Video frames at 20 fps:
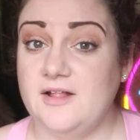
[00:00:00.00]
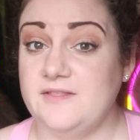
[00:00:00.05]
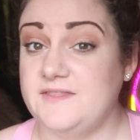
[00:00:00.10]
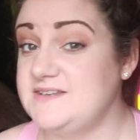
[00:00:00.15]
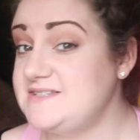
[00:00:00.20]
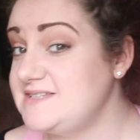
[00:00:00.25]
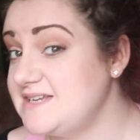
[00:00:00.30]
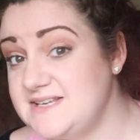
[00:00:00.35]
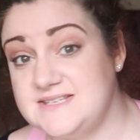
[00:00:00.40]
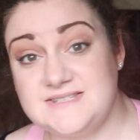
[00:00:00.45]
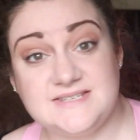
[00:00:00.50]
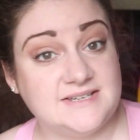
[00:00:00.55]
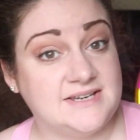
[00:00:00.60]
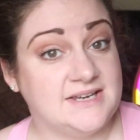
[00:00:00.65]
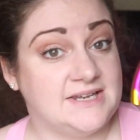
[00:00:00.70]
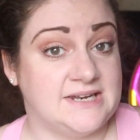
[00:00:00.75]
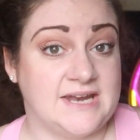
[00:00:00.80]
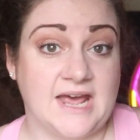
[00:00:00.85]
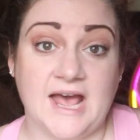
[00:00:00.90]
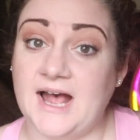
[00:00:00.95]
This
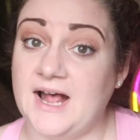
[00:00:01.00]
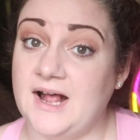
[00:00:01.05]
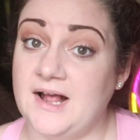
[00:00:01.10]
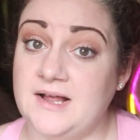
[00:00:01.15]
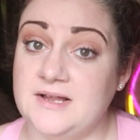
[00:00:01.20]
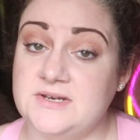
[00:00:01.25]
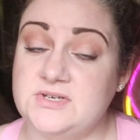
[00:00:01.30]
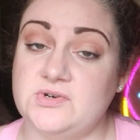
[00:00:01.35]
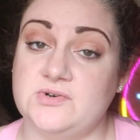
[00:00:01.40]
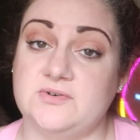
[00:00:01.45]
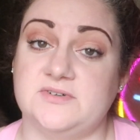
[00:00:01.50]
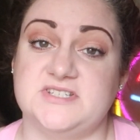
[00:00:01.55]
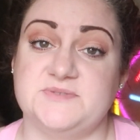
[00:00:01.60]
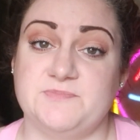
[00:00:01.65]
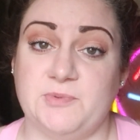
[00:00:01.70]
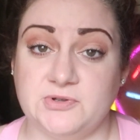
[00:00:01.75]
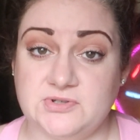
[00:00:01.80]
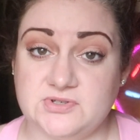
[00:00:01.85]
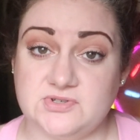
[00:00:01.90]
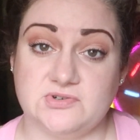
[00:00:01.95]
isn't an ad or a
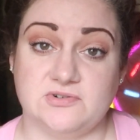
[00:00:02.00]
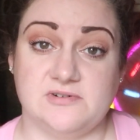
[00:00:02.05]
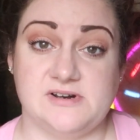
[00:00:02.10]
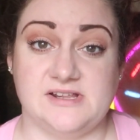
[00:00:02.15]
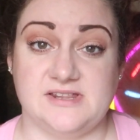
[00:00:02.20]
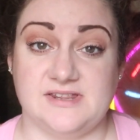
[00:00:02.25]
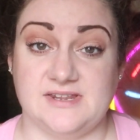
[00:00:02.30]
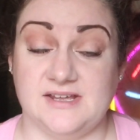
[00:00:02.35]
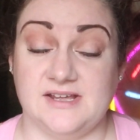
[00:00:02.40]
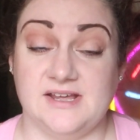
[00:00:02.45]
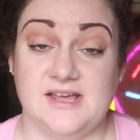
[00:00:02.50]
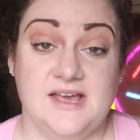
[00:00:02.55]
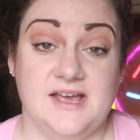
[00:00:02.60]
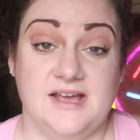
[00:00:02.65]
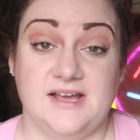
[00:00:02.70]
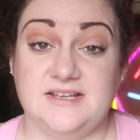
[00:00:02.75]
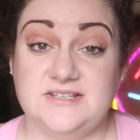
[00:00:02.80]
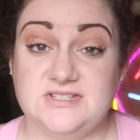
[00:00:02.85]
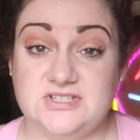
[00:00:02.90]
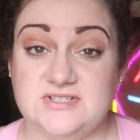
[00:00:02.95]
sponsor or anything.
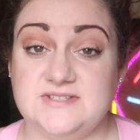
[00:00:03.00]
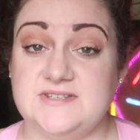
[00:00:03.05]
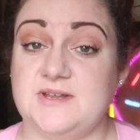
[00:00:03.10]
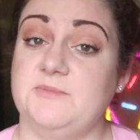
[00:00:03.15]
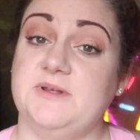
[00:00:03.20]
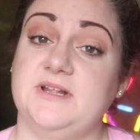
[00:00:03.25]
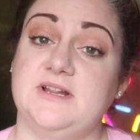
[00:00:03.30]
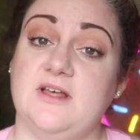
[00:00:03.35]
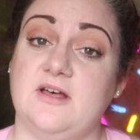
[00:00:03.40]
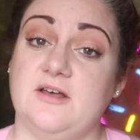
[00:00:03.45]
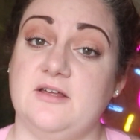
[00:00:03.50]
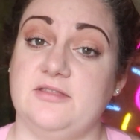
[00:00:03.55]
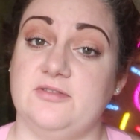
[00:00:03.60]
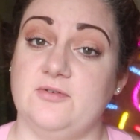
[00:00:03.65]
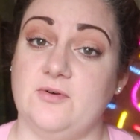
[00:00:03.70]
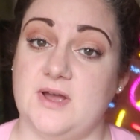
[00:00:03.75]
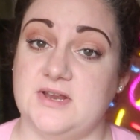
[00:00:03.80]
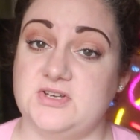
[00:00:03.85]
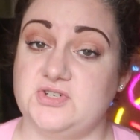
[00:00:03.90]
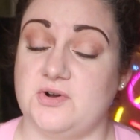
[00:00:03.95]
It's just something that I
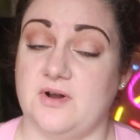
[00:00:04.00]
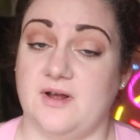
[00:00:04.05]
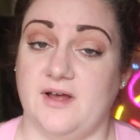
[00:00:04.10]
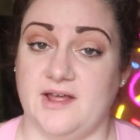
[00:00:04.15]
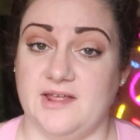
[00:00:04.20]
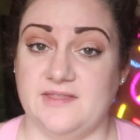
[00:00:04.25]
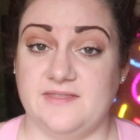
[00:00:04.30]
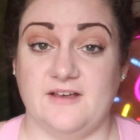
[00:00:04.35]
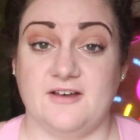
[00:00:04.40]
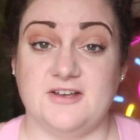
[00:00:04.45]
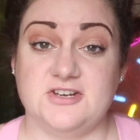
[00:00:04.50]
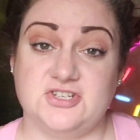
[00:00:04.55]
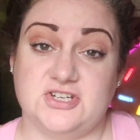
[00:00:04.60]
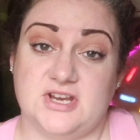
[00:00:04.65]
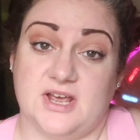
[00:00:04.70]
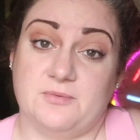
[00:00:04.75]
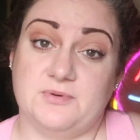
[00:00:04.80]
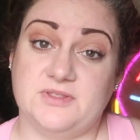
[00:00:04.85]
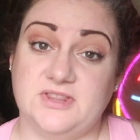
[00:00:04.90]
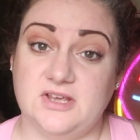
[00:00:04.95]
thought I'd try that I'd
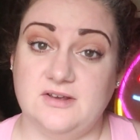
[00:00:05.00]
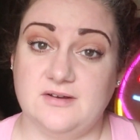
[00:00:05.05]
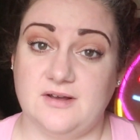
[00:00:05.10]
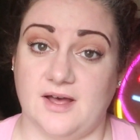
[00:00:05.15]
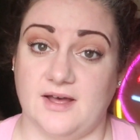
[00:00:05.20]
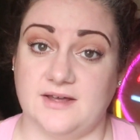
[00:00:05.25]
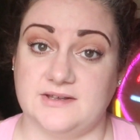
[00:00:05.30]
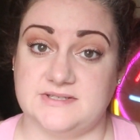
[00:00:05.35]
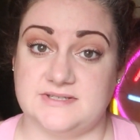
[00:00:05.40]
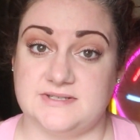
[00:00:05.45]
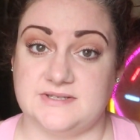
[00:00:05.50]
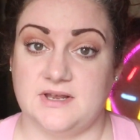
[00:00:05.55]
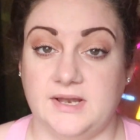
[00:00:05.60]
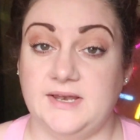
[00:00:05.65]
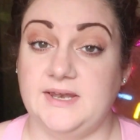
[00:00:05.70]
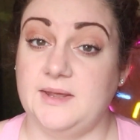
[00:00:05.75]
share with you guys.